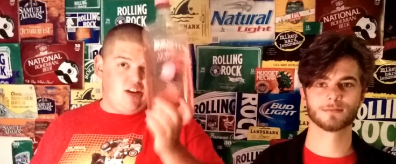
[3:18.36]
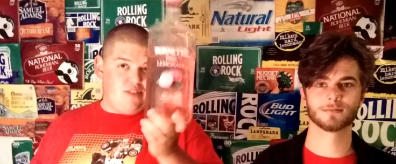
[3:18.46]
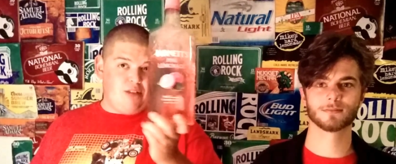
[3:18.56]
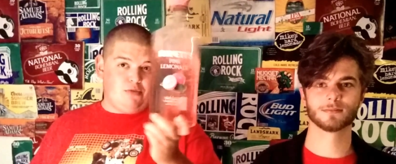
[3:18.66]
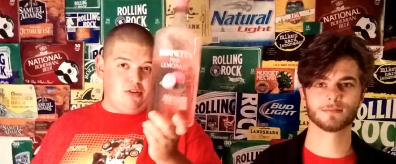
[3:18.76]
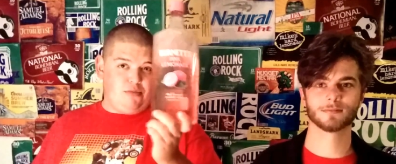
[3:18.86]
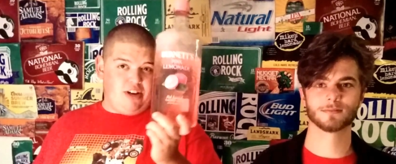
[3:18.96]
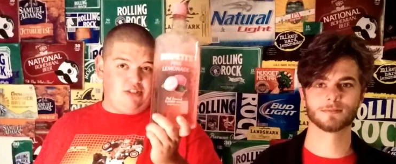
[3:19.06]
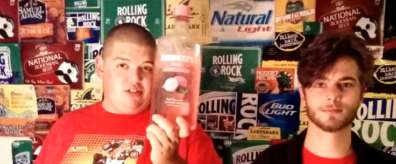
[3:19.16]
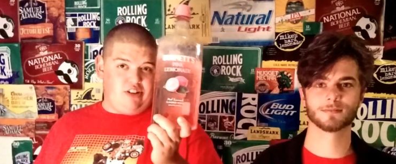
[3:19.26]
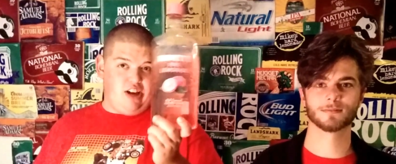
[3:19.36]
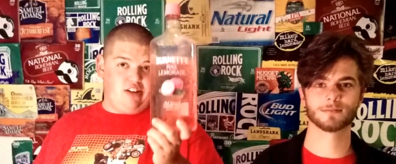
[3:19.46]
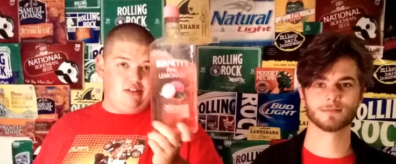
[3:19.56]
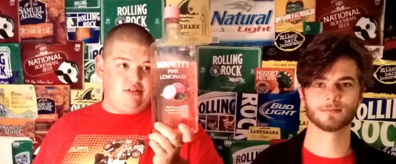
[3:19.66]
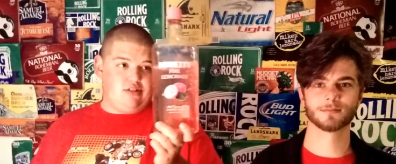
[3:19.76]
Speaker 1: if not more, depending on your
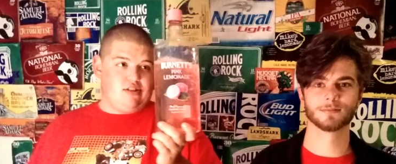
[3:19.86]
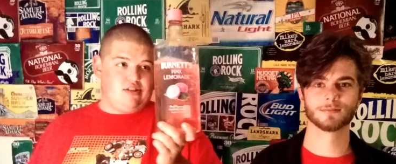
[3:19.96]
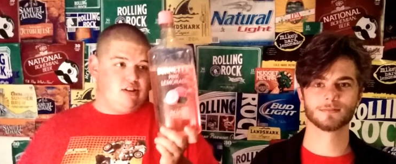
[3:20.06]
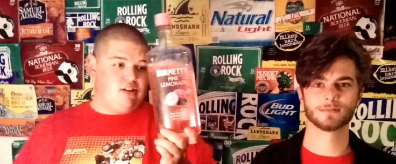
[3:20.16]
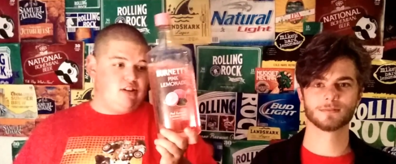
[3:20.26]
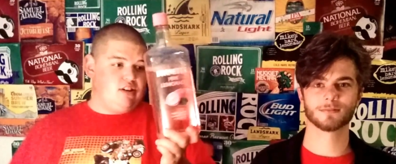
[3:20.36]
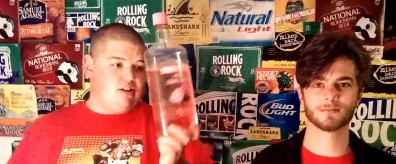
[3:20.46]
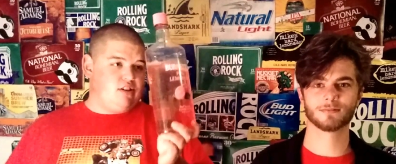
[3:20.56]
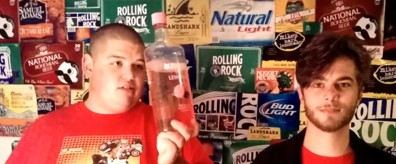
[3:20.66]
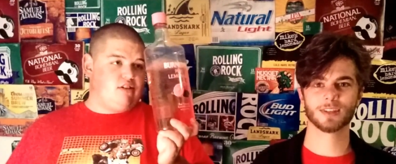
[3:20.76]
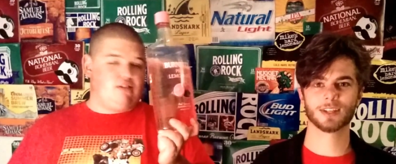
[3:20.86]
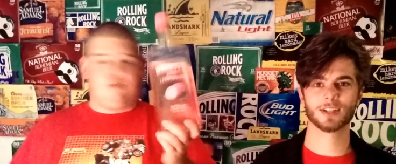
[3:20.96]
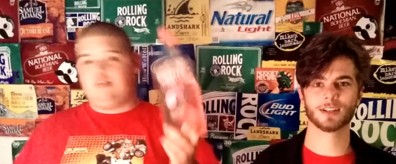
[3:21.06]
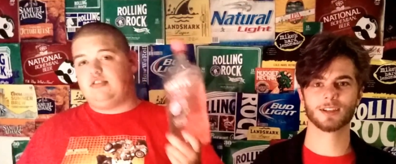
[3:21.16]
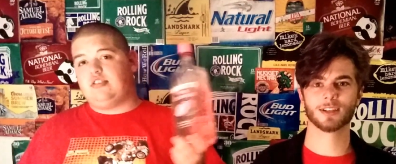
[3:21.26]
tolerance.
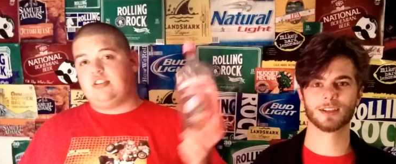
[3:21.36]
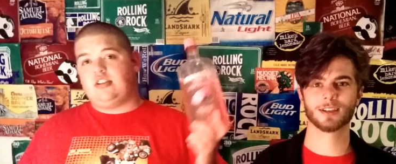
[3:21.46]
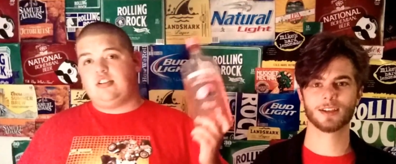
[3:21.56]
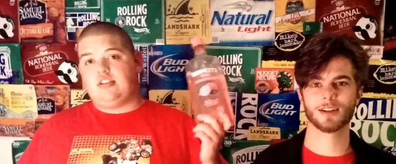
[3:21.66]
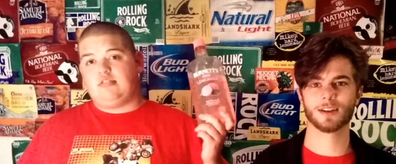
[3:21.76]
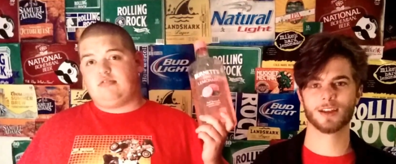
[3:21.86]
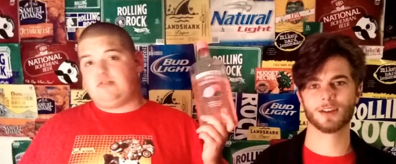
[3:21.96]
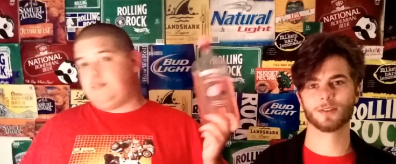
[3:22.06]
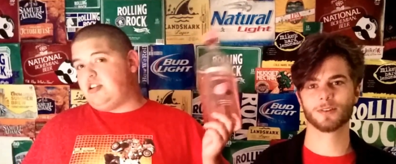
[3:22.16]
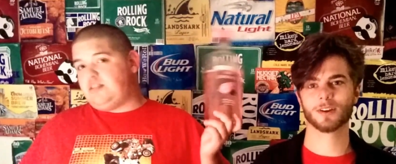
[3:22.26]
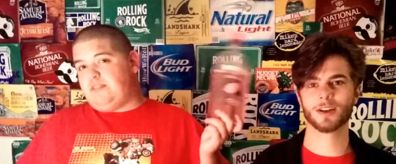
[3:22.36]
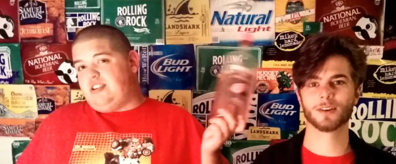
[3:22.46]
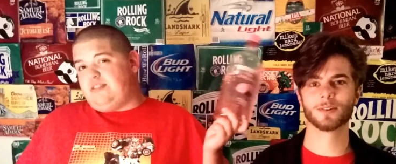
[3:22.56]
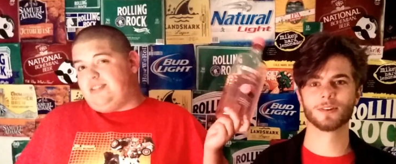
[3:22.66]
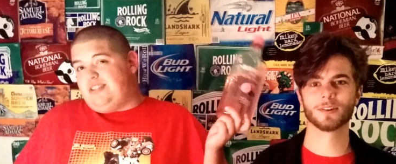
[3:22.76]
So, it'll, split,
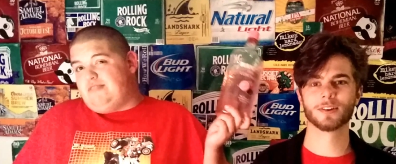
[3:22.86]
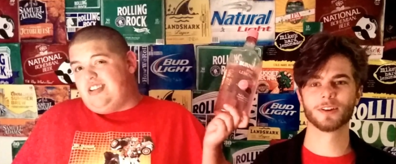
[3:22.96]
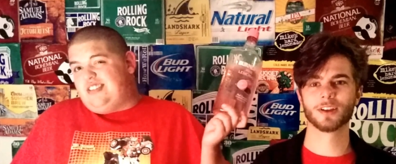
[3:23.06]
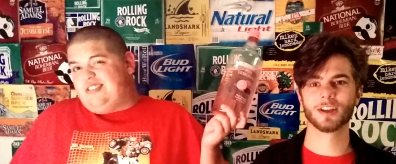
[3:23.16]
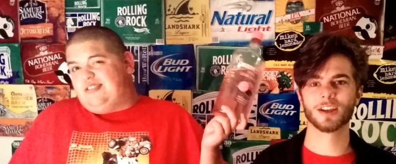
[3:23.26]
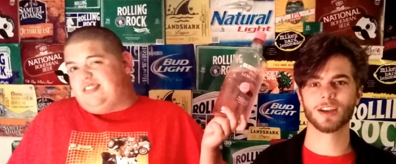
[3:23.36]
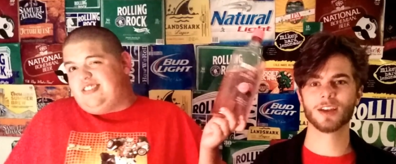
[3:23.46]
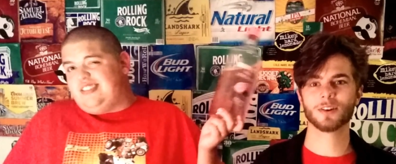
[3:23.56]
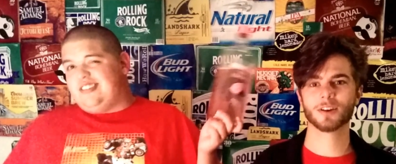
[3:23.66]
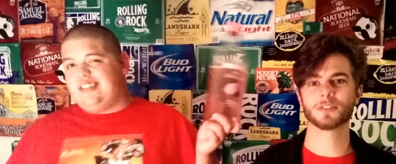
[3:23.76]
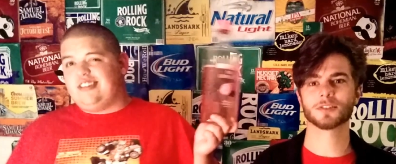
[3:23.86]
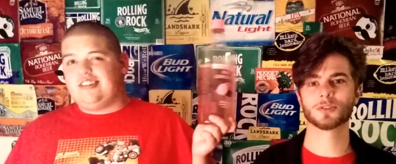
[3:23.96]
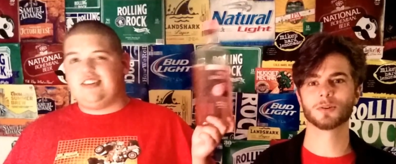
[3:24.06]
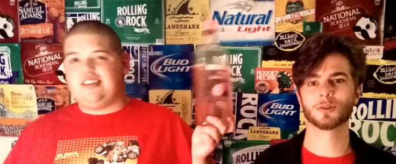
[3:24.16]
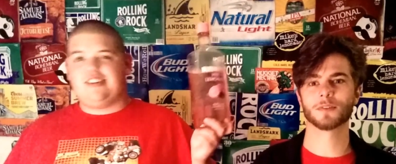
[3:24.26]
it'll, split the money too. It'll
Speaker 2: get the
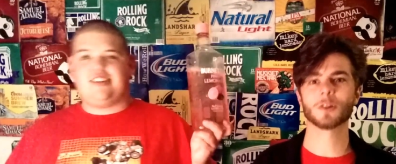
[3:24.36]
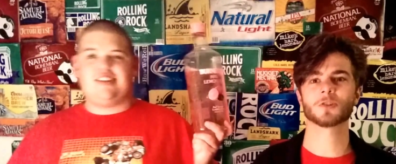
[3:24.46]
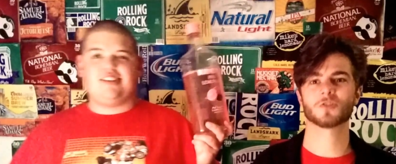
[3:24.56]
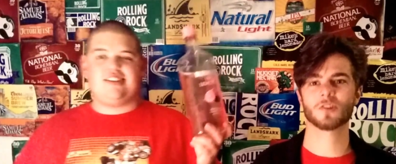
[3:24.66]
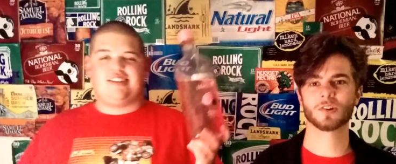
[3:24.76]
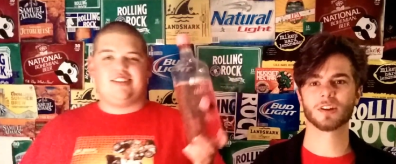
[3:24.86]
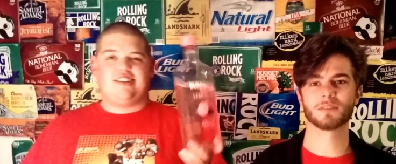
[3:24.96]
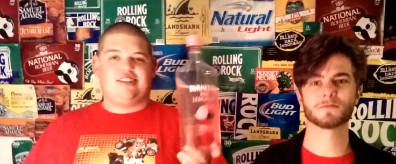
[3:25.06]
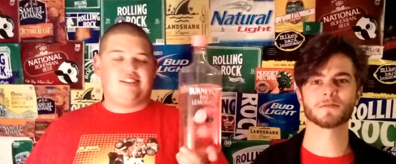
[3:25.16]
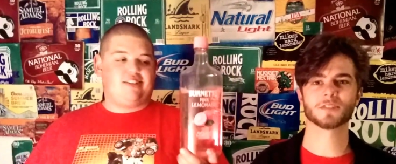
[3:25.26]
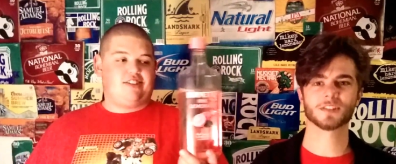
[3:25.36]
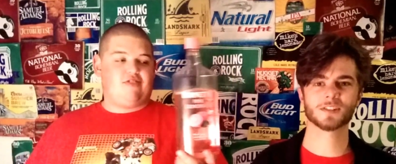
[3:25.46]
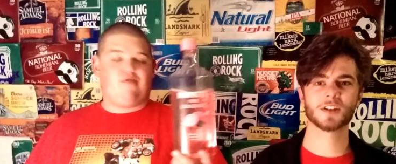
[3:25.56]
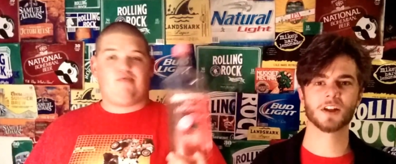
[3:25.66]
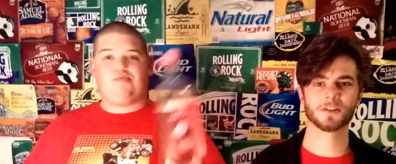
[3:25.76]
two of us drunk, and for six
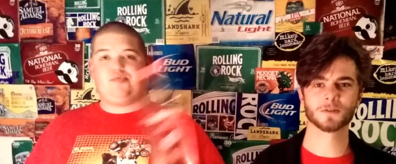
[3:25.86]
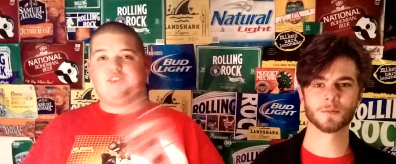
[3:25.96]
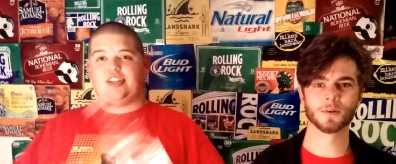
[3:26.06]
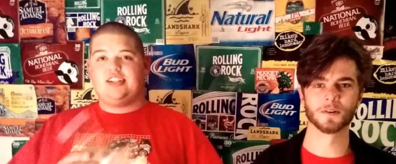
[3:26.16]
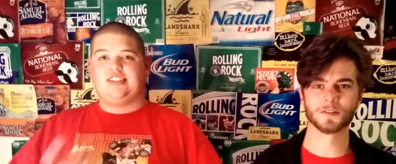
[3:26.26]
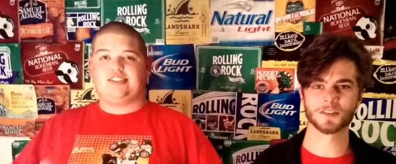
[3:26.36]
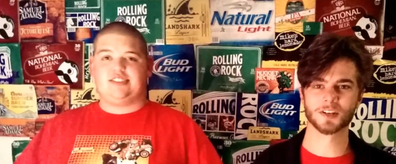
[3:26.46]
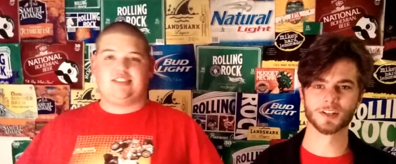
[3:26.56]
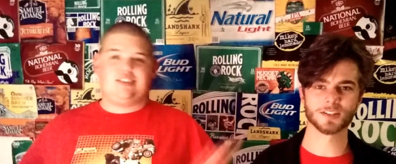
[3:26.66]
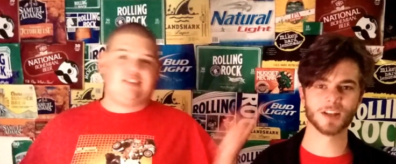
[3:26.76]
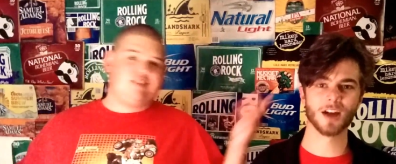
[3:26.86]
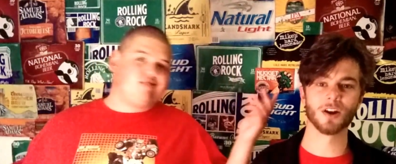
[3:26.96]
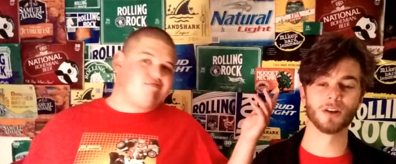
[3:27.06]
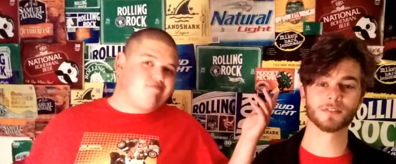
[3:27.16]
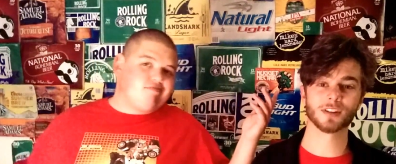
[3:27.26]
dollars a person, it's not
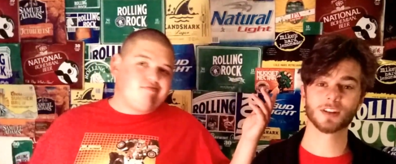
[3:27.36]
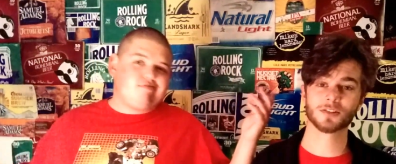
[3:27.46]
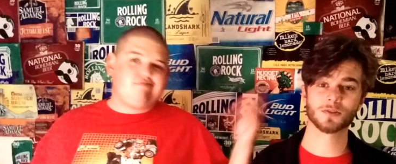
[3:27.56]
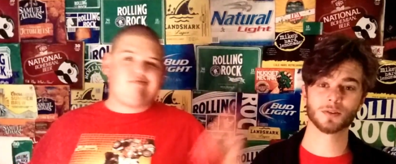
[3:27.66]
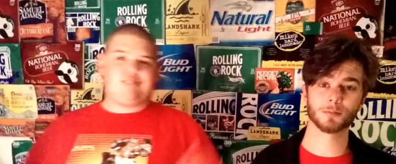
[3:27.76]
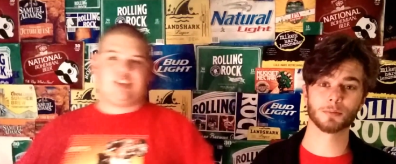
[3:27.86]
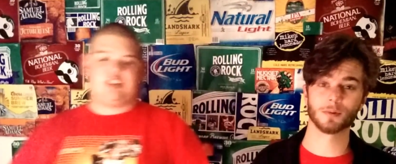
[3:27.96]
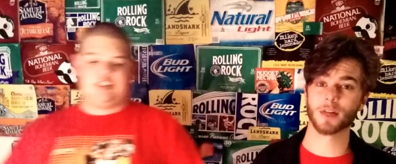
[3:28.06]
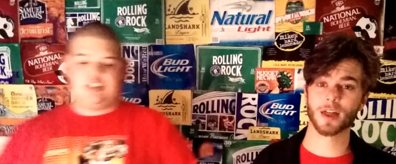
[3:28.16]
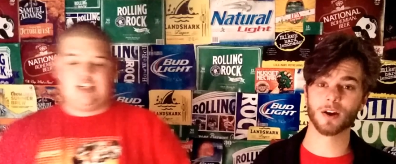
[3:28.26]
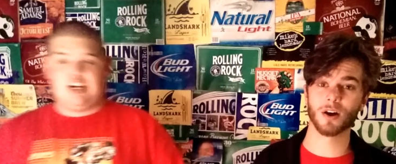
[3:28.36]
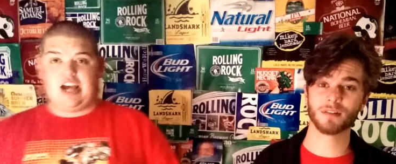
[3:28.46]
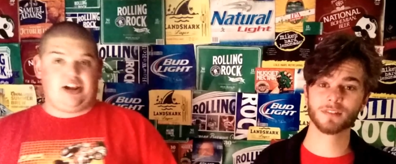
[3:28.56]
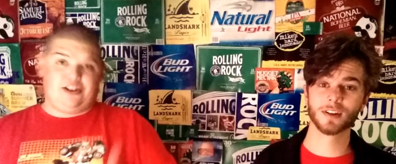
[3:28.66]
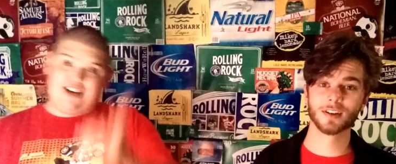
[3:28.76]
often that you can pull that
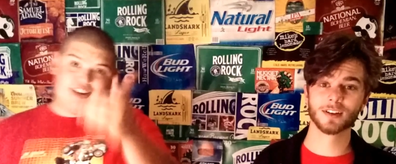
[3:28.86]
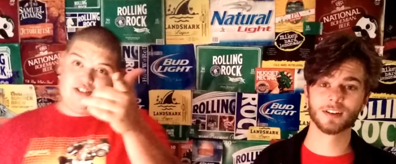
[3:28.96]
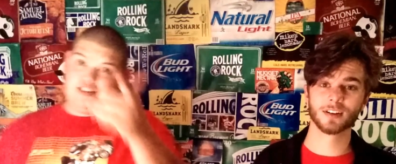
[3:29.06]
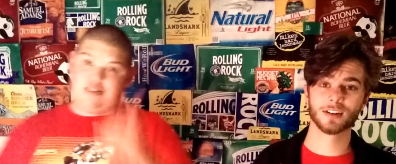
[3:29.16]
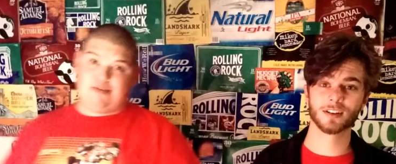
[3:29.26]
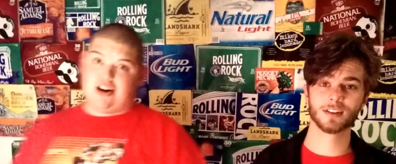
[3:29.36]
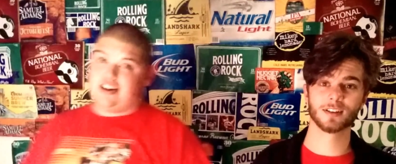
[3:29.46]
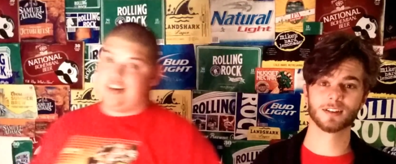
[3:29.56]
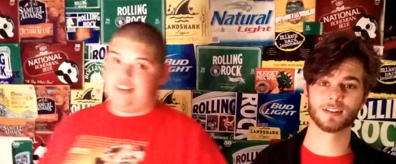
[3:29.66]
off. And you ain't going to no bar